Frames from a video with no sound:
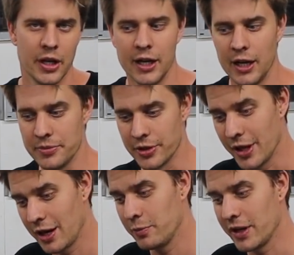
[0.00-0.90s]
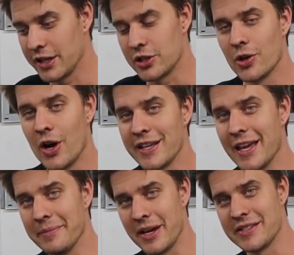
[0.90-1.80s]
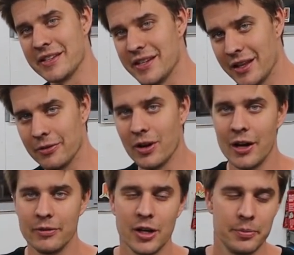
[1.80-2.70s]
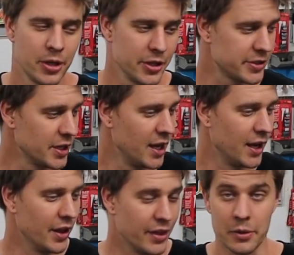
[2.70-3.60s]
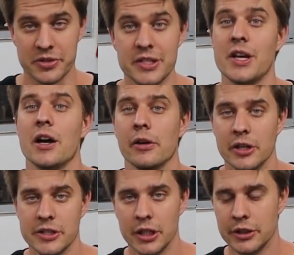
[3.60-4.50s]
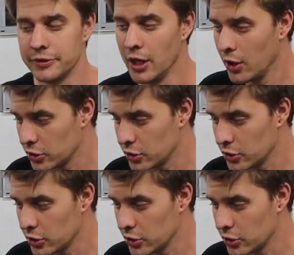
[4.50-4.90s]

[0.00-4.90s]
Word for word: Um, so then we had to try and get Mace to send the right rod bolts, and that was a saga in itself.